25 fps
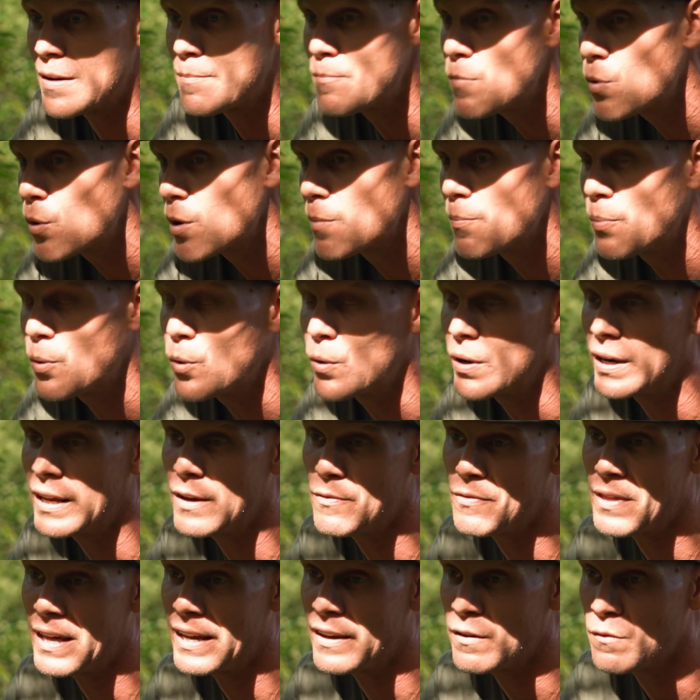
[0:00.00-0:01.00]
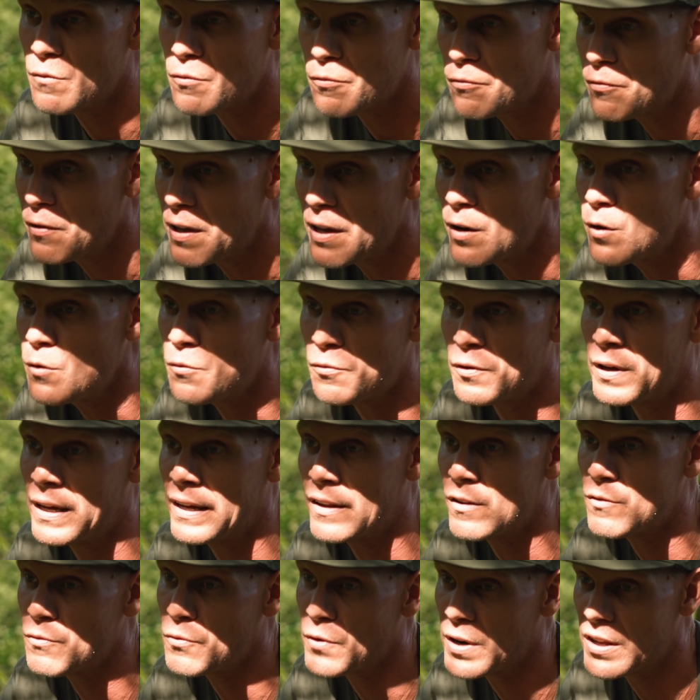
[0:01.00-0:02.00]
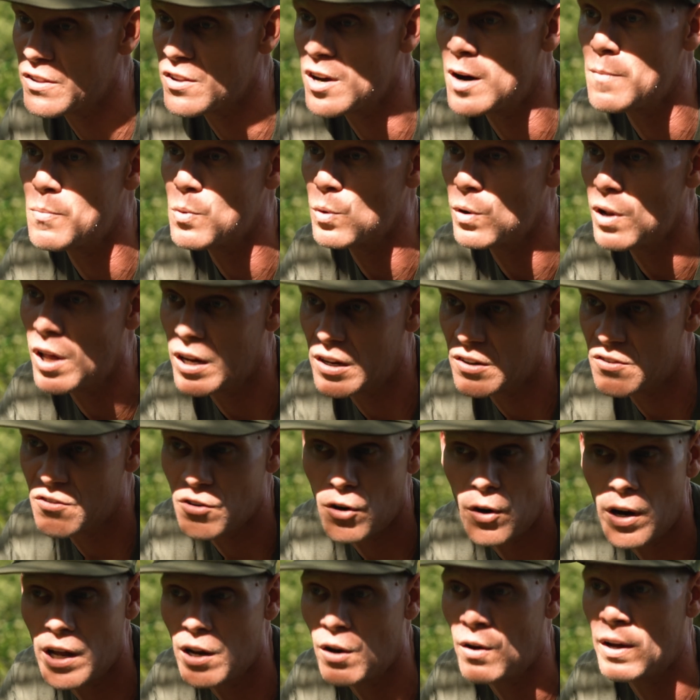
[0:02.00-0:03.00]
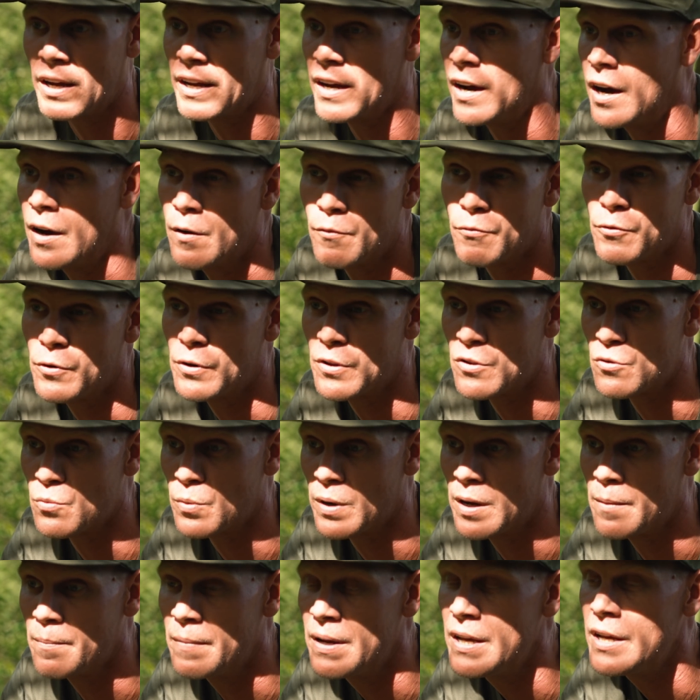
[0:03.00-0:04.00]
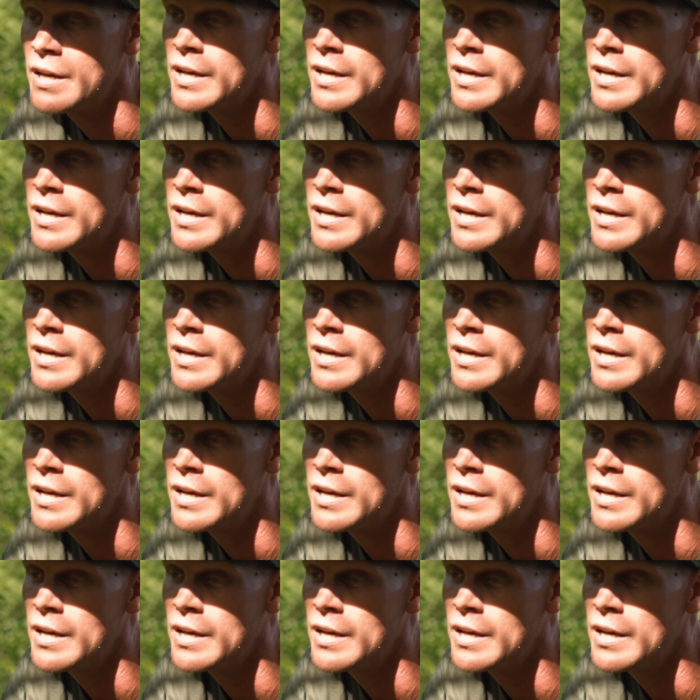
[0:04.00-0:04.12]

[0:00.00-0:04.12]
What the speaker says: and more importantly, if they can feel things, for example, like a tight line cutting through the swim,